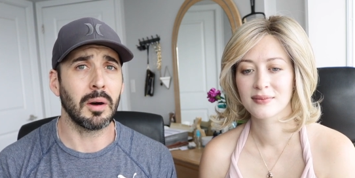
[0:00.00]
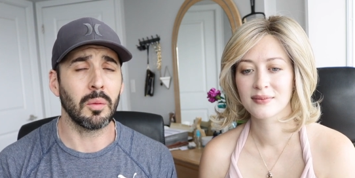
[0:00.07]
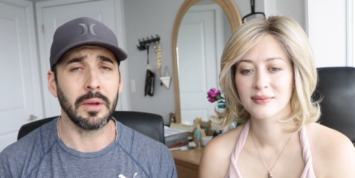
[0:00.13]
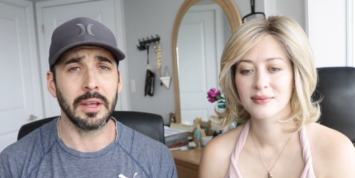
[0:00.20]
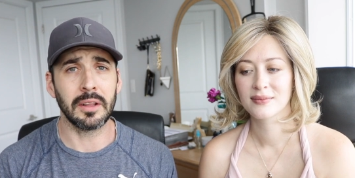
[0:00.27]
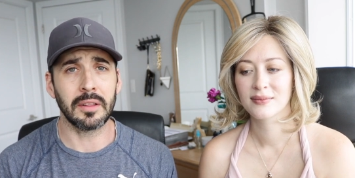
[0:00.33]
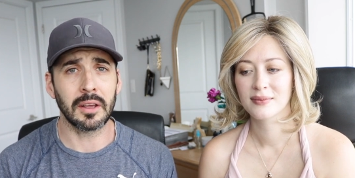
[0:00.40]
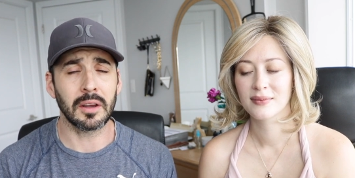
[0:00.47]
Speaker 1: a
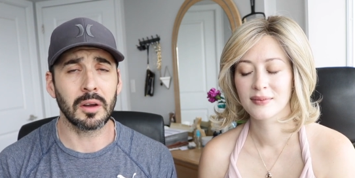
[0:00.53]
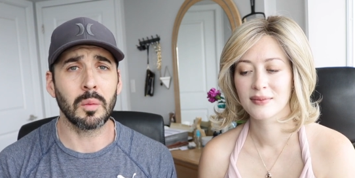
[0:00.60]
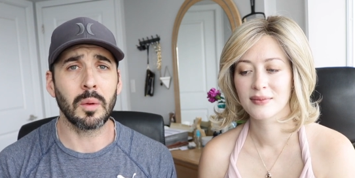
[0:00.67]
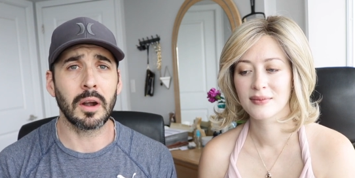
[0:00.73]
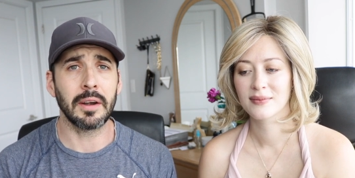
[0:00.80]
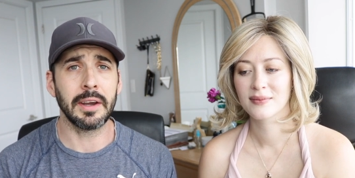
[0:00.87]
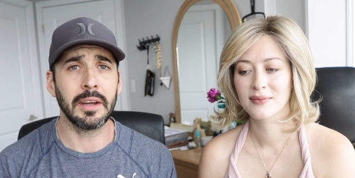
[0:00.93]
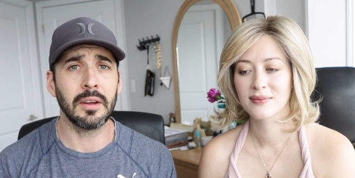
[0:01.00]
wig that you're
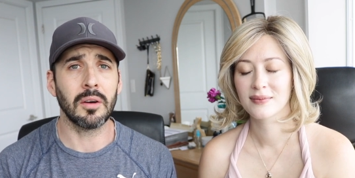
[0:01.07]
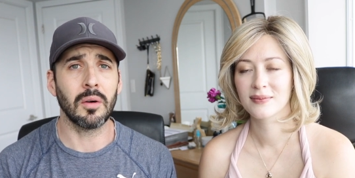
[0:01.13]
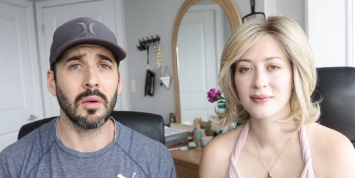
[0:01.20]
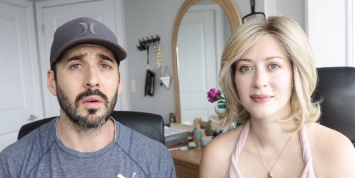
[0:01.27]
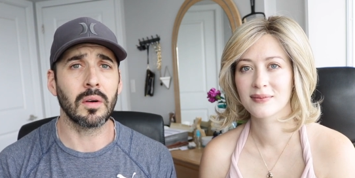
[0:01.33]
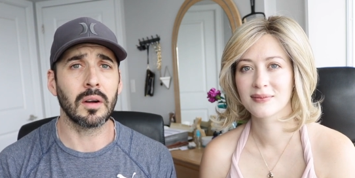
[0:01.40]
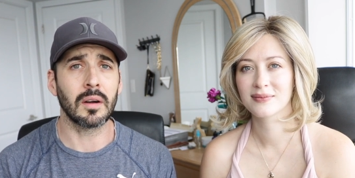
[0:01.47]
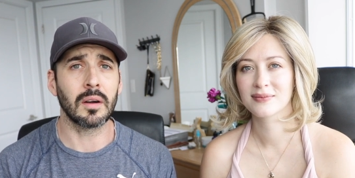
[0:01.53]
wearing,
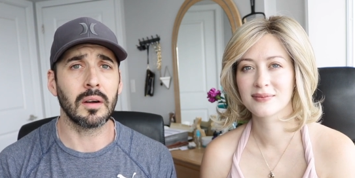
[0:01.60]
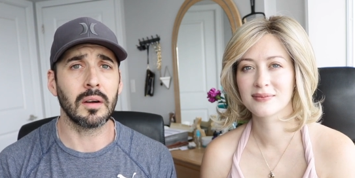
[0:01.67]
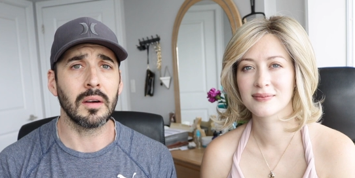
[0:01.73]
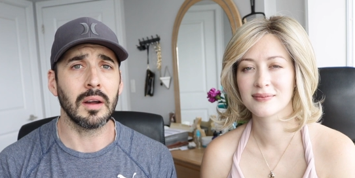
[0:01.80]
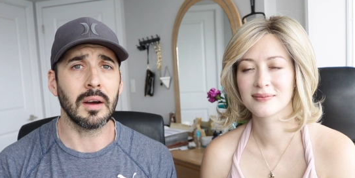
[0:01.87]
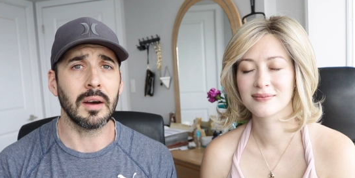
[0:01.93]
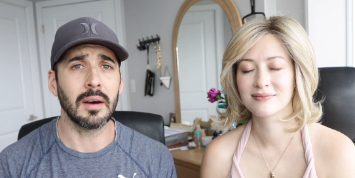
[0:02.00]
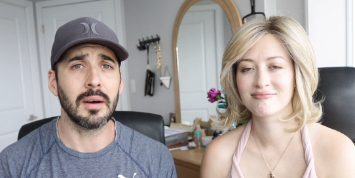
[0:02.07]

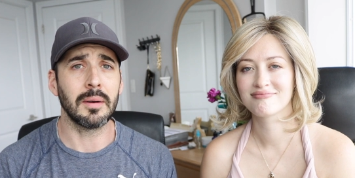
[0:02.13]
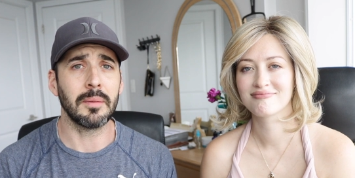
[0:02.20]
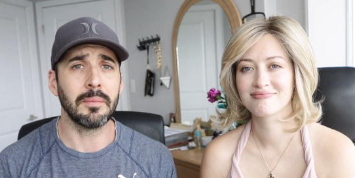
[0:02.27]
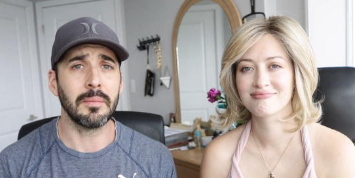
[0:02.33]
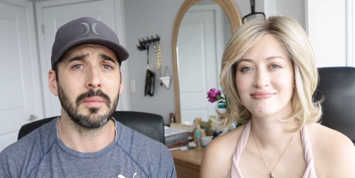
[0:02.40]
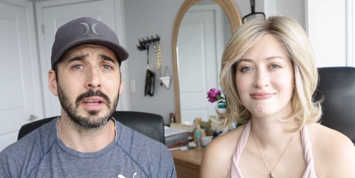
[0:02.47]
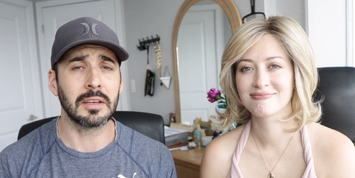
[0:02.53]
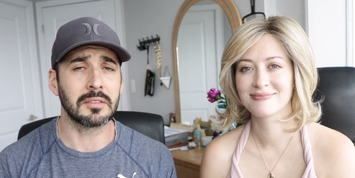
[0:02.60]
or
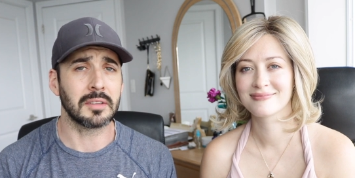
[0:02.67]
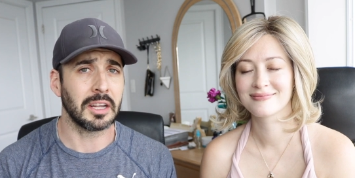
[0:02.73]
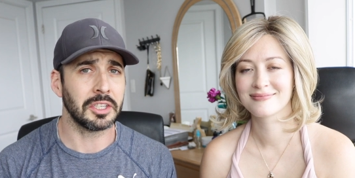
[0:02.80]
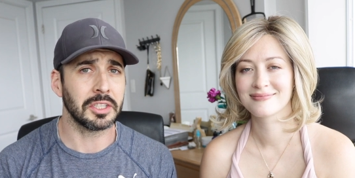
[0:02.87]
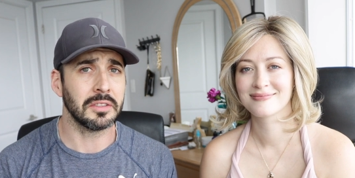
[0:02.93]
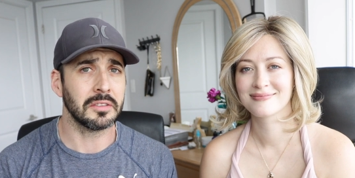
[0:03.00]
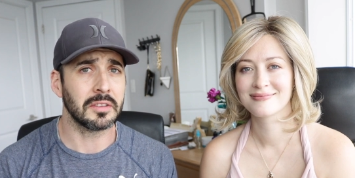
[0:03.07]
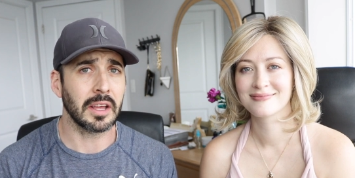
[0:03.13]
um,
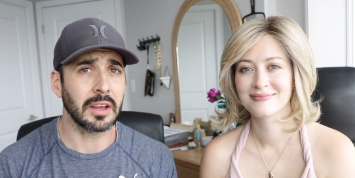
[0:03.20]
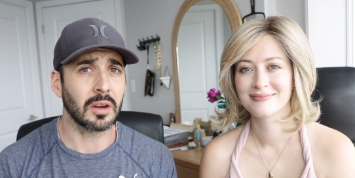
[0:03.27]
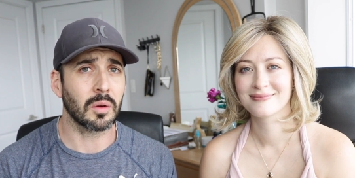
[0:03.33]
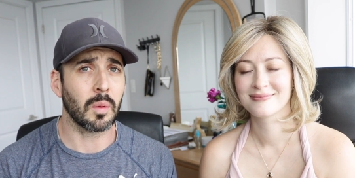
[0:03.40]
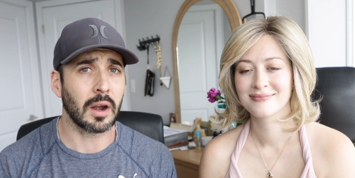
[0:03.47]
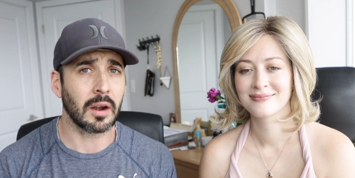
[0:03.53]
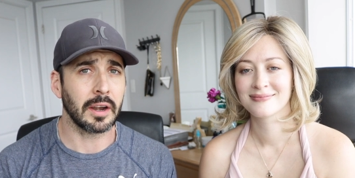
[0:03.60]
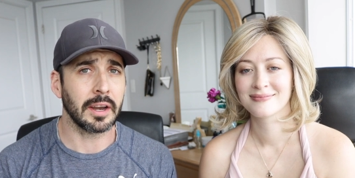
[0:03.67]
extensions that you're
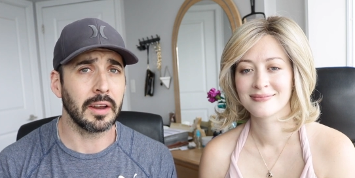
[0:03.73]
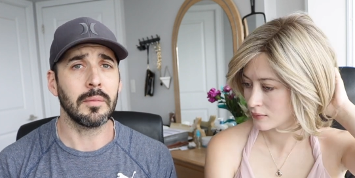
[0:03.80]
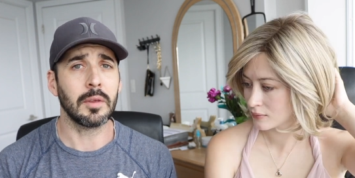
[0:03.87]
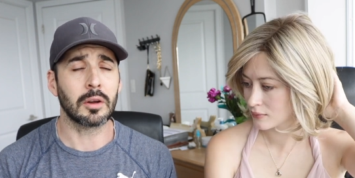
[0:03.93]
wearing,